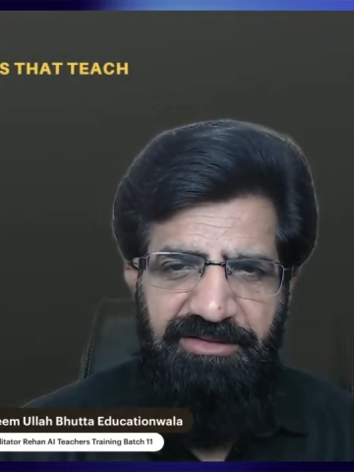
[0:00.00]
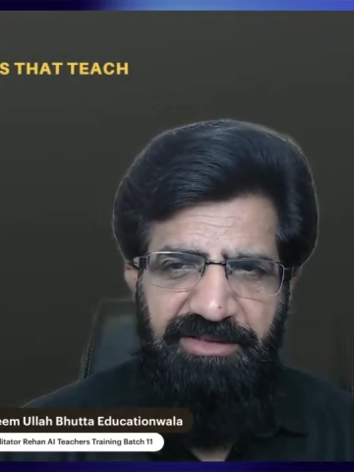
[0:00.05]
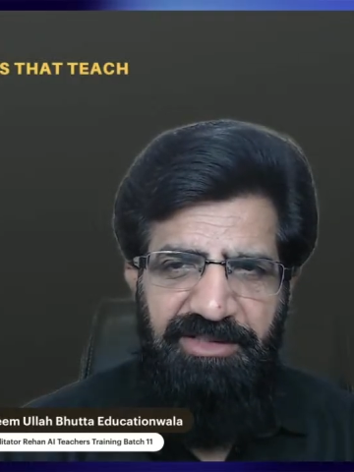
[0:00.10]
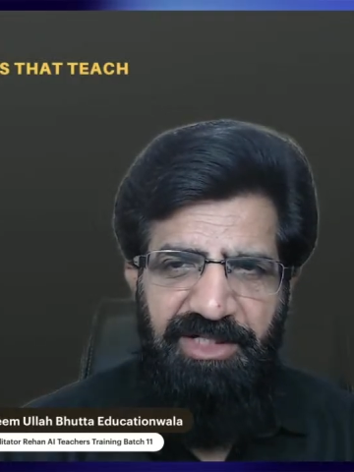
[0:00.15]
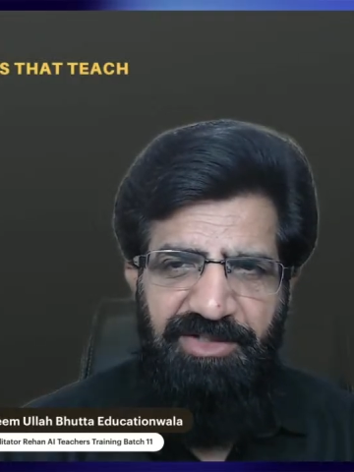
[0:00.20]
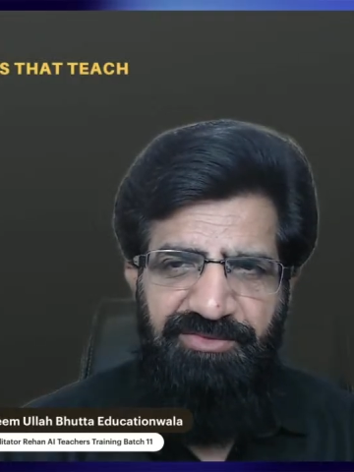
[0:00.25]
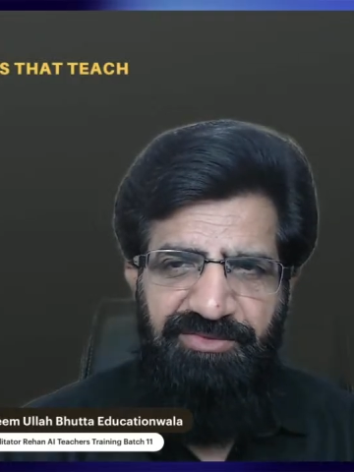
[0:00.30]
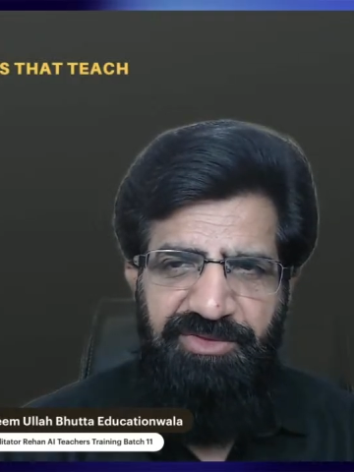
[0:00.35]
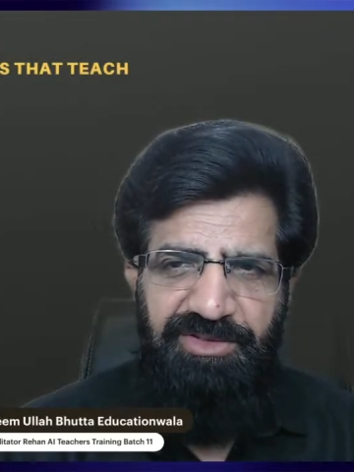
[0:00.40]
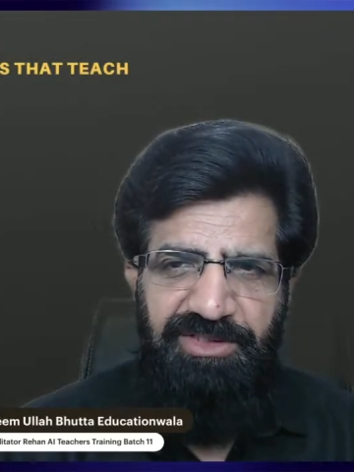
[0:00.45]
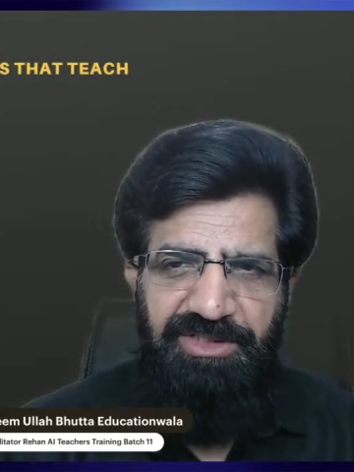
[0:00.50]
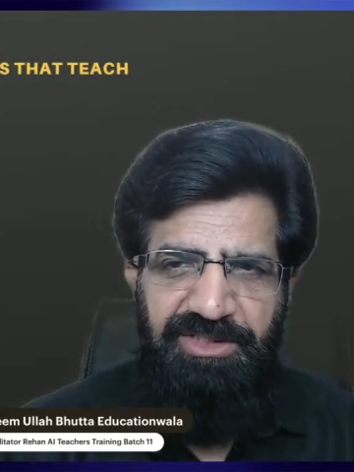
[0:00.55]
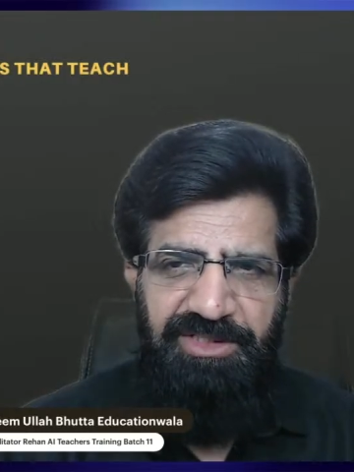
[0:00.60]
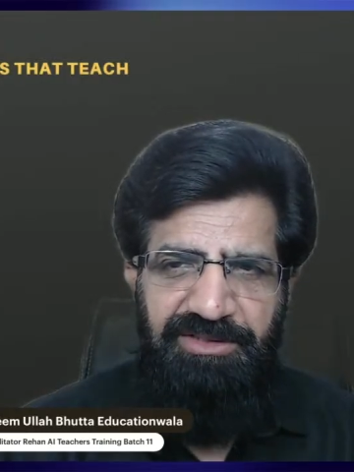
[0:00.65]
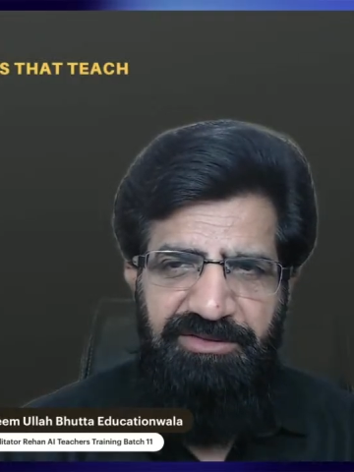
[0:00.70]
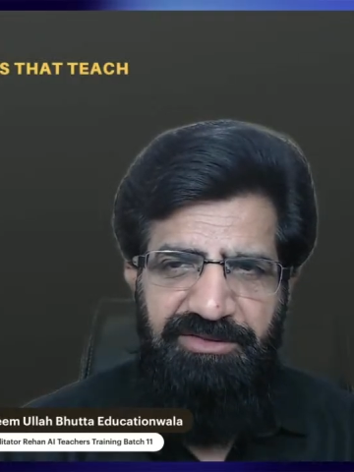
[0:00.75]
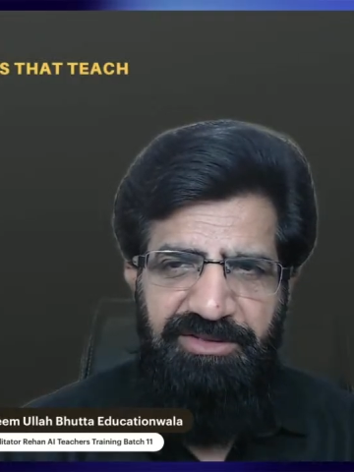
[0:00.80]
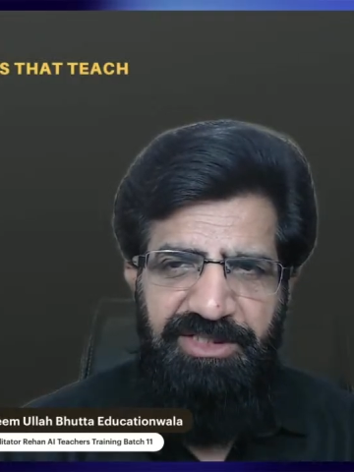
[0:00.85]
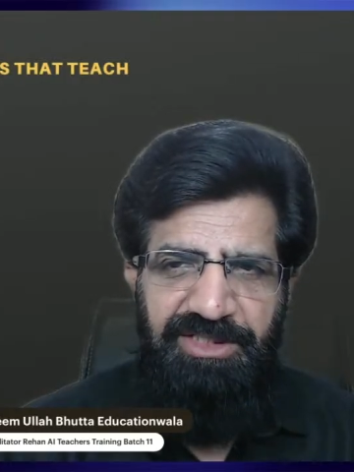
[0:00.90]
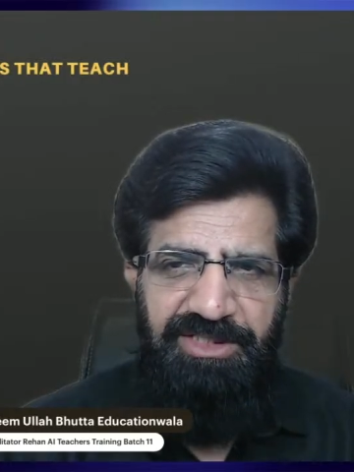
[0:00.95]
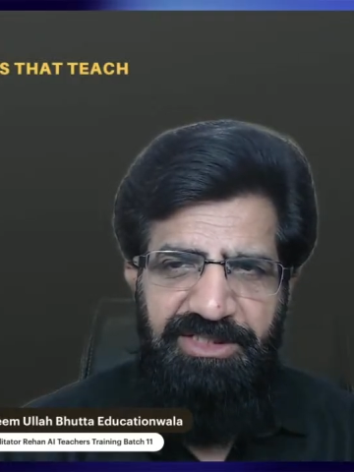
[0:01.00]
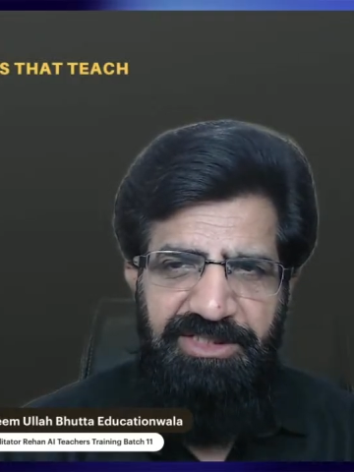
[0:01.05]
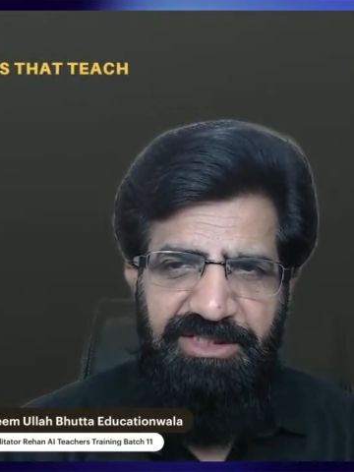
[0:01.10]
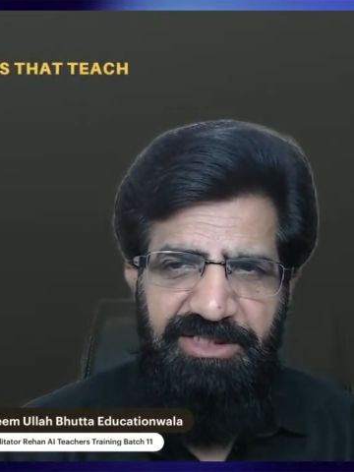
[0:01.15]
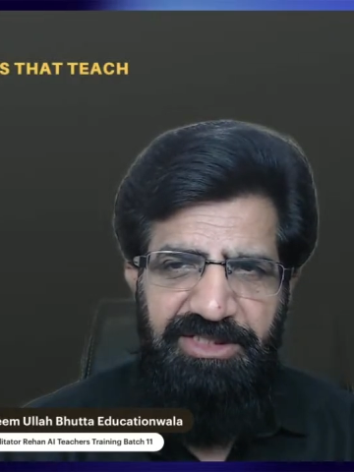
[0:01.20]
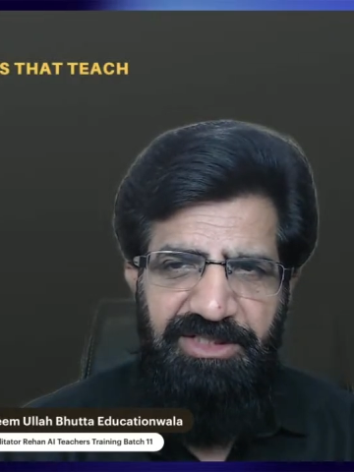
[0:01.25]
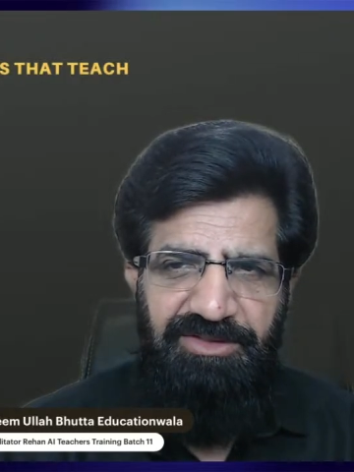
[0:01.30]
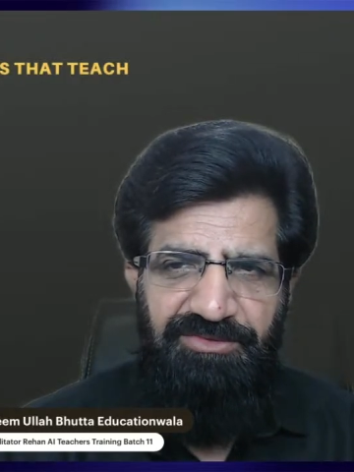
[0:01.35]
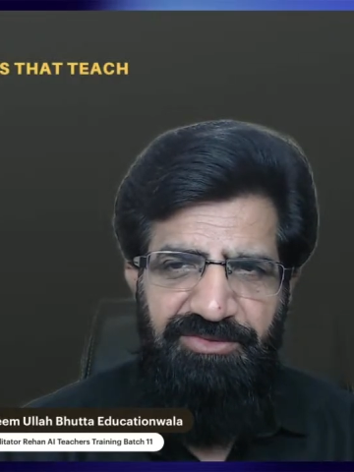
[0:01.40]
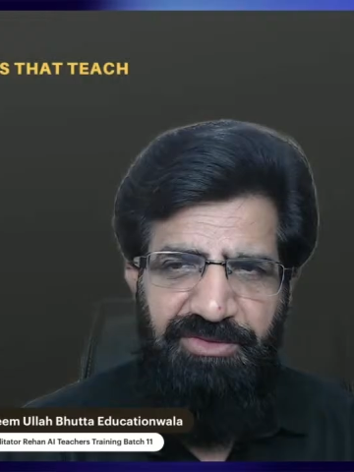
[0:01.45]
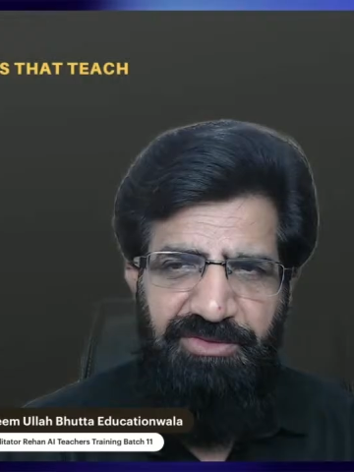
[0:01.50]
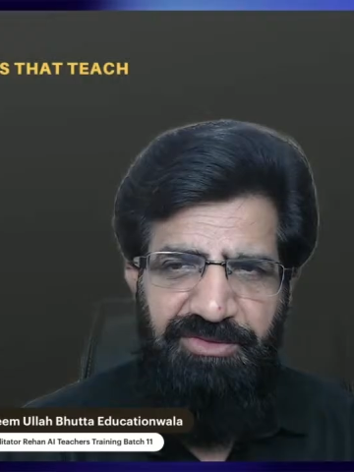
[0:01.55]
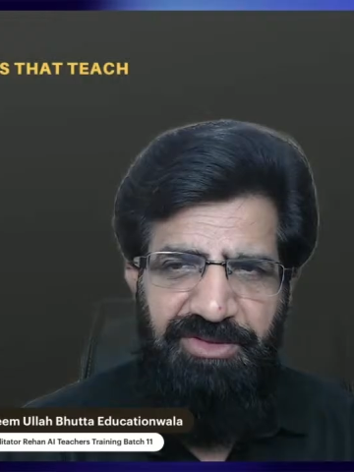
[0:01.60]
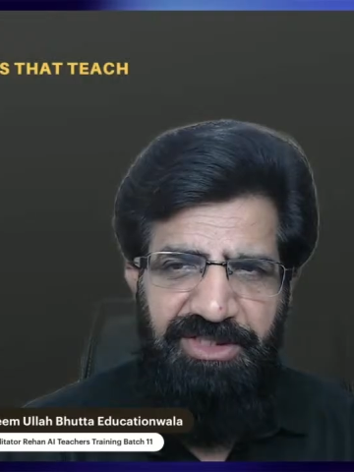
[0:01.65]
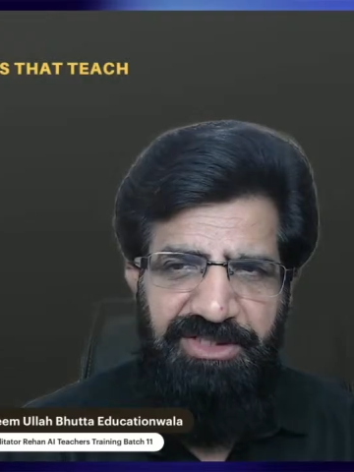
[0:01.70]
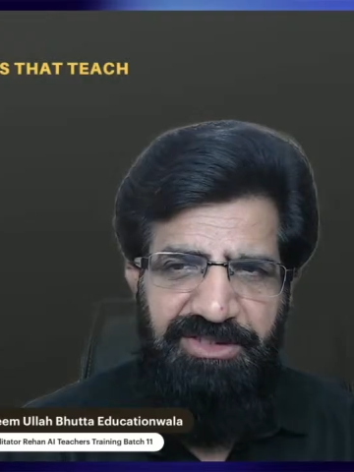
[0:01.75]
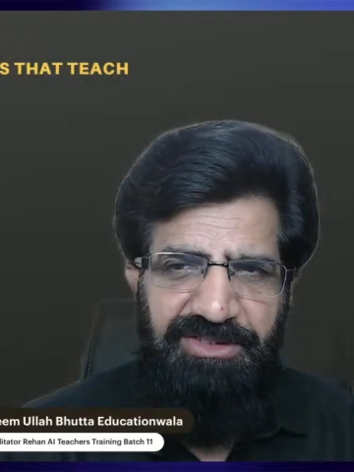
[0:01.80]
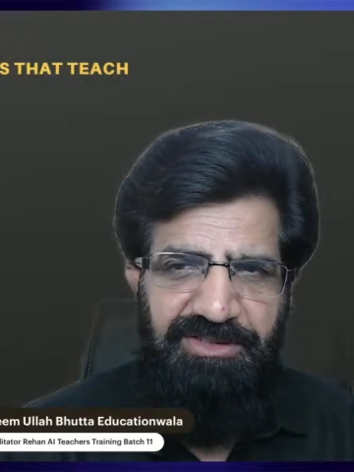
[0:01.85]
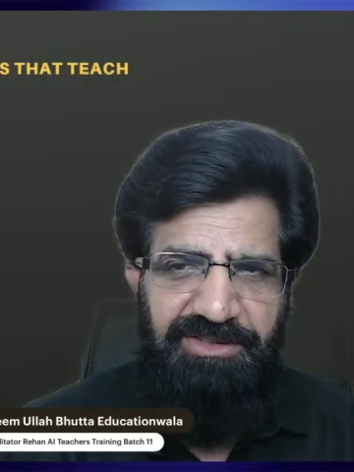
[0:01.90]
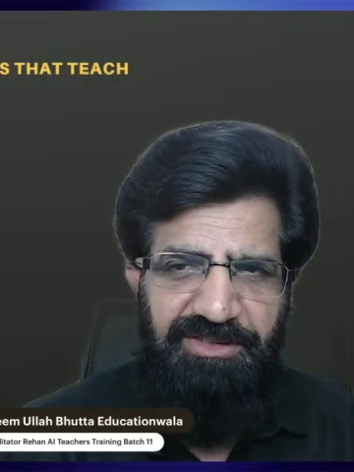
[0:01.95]
after you can say the few
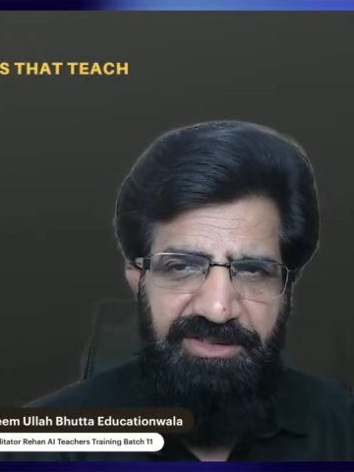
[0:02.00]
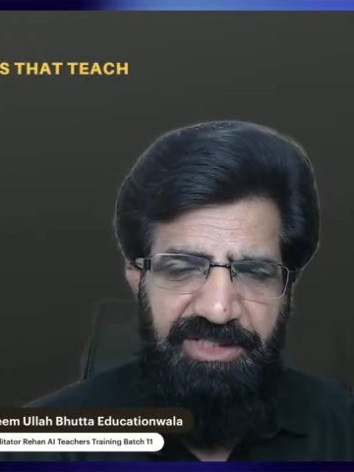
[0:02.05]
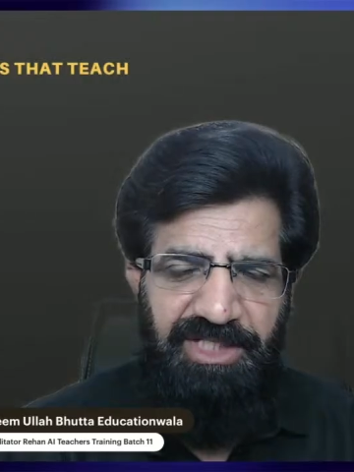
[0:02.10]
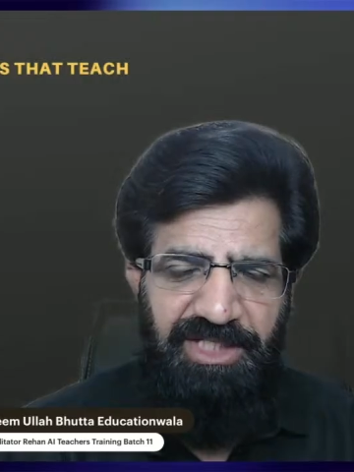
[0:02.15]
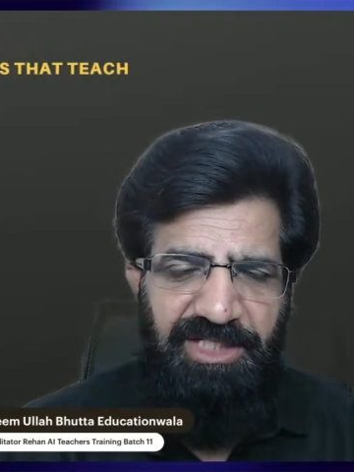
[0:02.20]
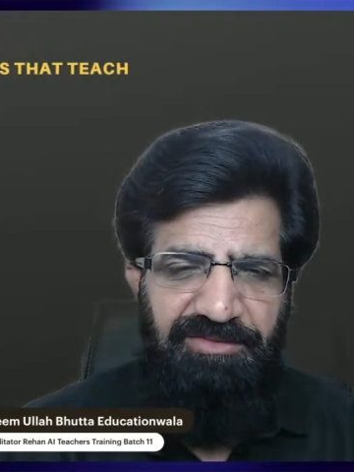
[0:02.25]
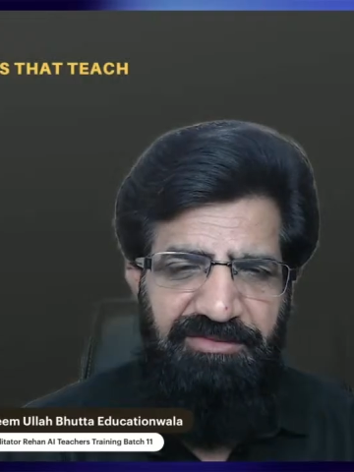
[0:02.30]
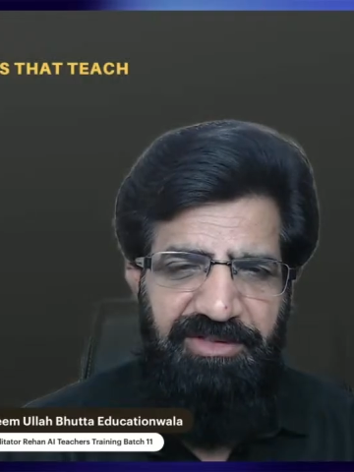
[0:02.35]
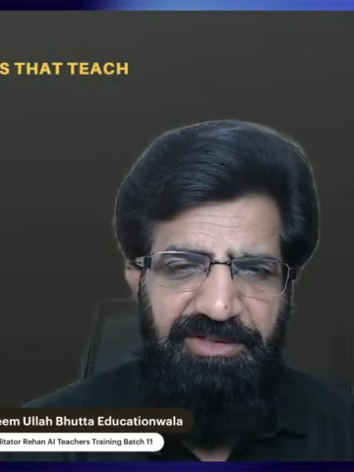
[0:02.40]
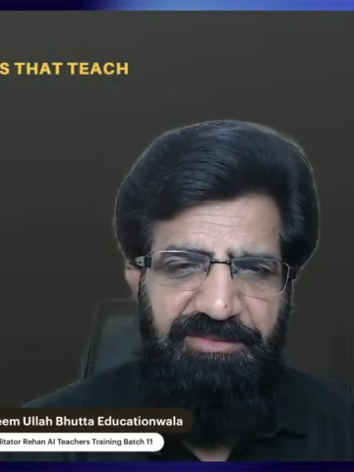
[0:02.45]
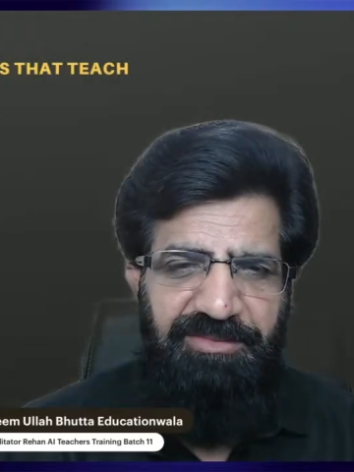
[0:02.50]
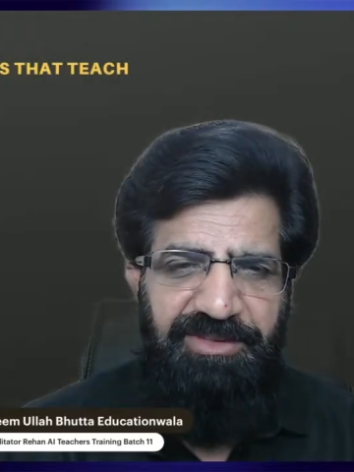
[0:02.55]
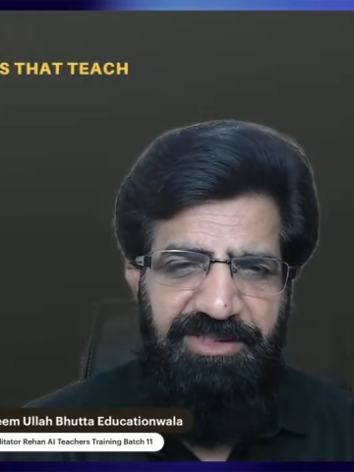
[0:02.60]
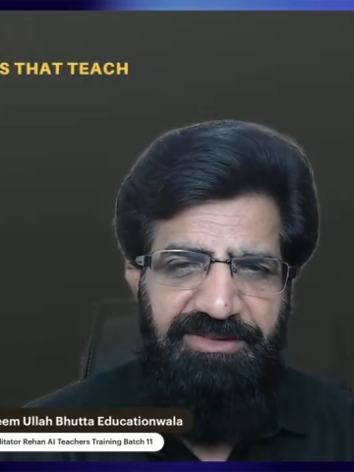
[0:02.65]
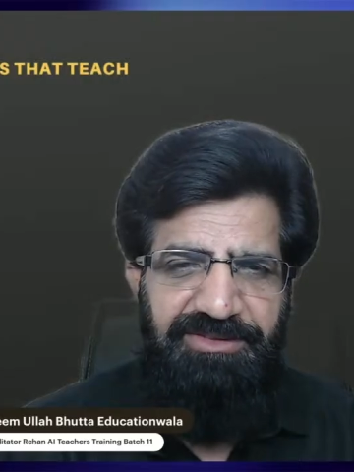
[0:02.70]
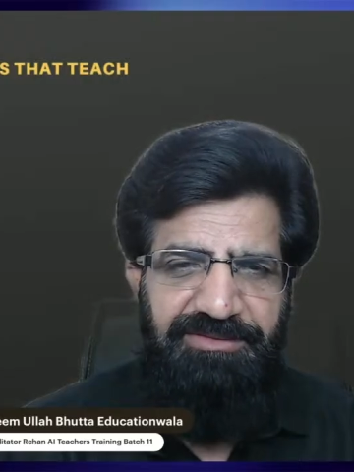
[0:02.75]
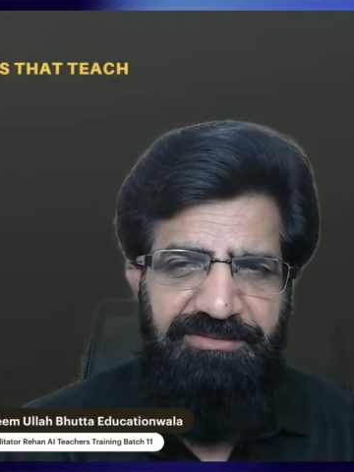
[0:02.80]
days. Thank you very much.